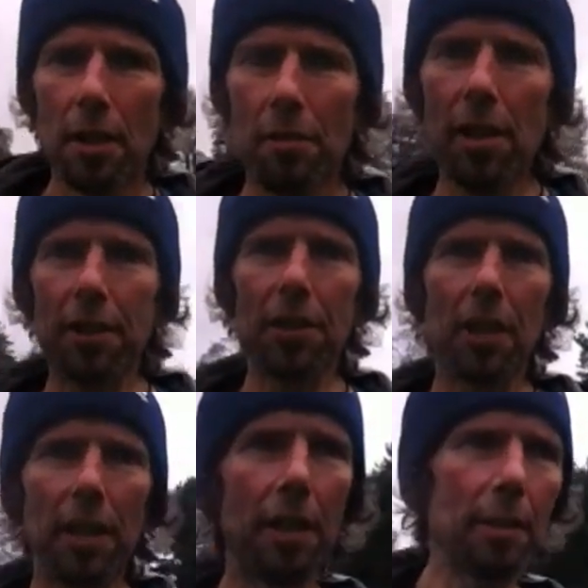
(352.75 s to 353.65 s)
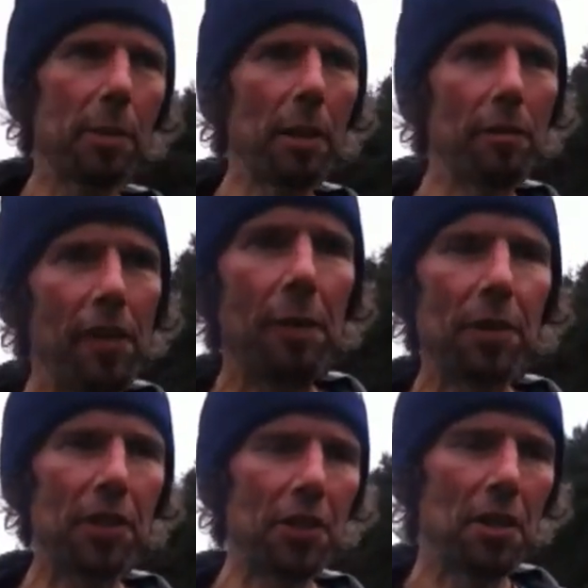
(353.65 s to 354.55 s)
Right, here we go. I found
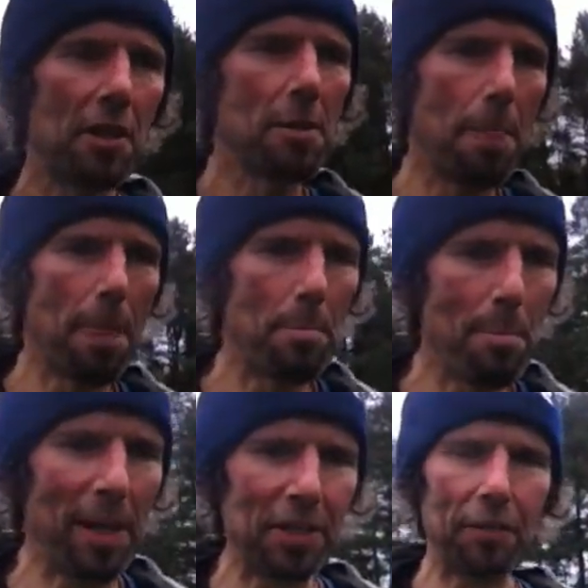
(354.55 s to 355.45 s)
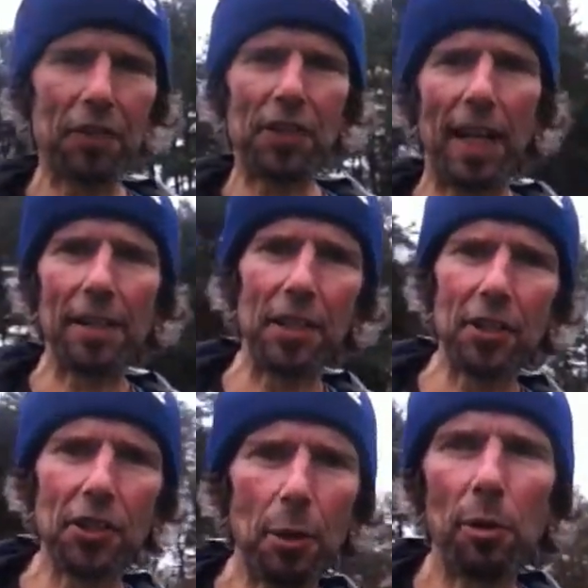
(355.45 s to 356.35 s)
this massive standing
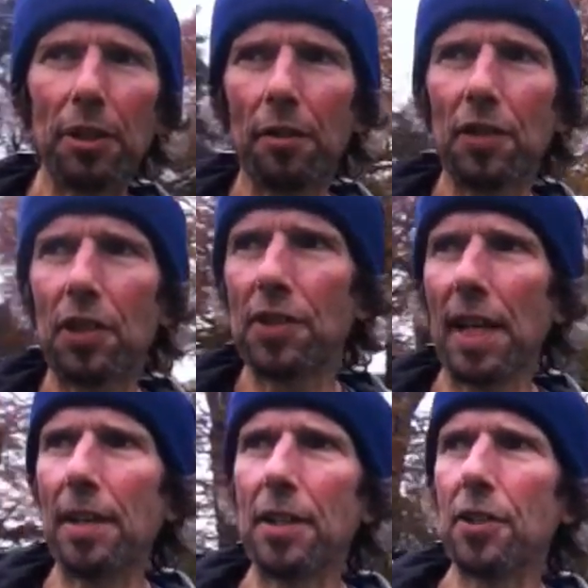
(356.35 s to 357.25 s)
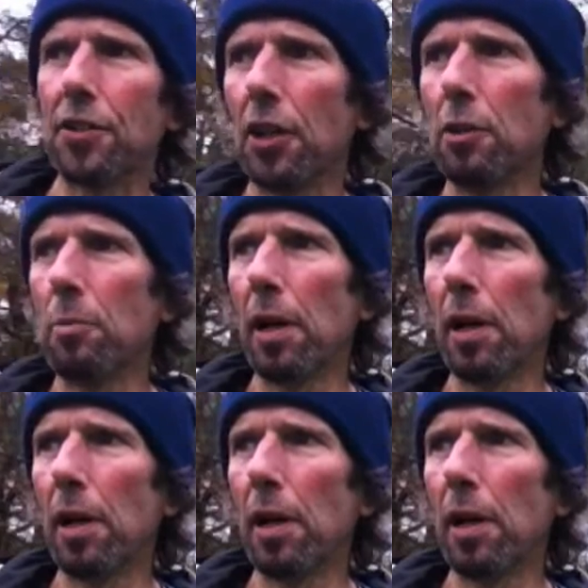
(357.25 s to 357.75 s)
stone. I don't know if it's a standing stone,